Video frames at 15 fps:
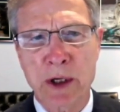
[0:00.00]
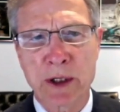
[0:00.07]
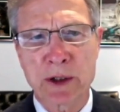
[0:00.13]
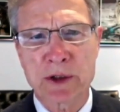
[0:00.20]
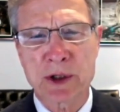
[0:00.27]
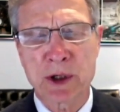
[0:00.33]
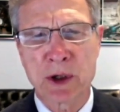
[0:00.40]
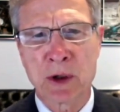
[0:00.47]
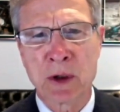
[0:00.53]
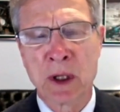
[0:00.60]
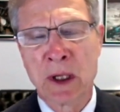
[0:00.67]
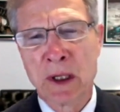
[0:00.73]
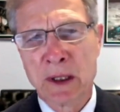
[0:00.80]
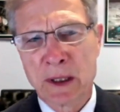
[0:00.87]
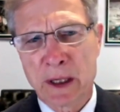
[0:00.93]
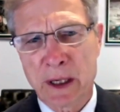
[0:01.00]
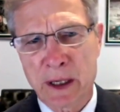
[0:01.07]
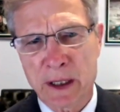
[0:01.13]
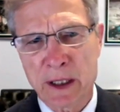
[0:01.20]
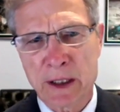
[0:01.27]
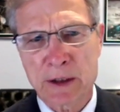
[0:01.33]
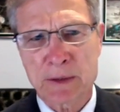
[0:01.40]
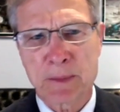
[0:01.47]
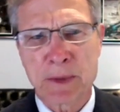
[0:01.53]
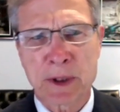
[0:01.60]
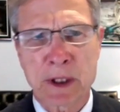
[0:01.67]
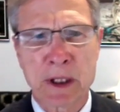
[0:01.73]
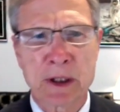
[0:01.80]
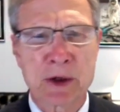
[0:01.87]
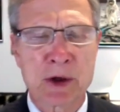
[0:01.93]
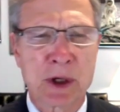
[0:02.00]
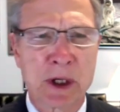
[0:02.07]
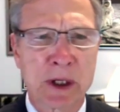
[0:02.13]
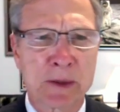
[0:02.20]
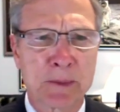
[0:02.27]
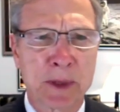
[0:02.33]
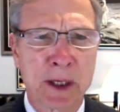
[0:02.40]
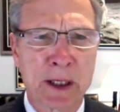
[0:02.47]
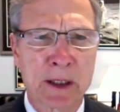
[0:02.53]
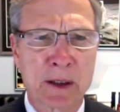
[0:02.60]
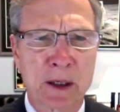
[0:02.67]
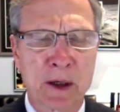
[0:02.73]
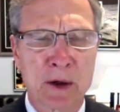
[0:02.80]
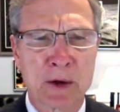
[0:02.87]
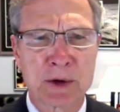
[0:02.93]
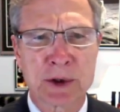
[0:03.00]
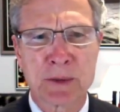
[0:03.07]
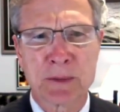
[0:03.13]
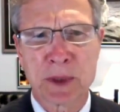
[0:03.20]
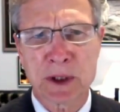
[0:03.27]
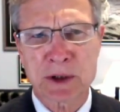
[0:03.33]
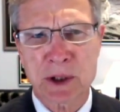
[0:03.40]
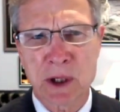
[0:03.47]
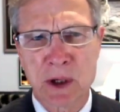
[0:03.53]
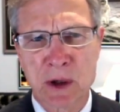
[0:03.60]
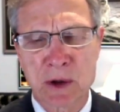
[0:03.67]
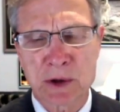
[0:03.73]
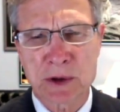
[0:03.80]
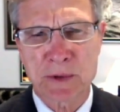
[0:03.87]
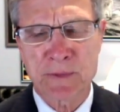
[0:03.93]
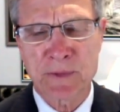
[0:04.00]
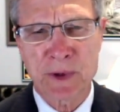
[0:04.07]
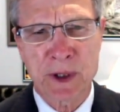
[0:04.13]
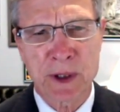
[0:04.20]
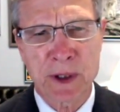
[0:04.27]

until uh, he began to get plane loads and bus loads of uh,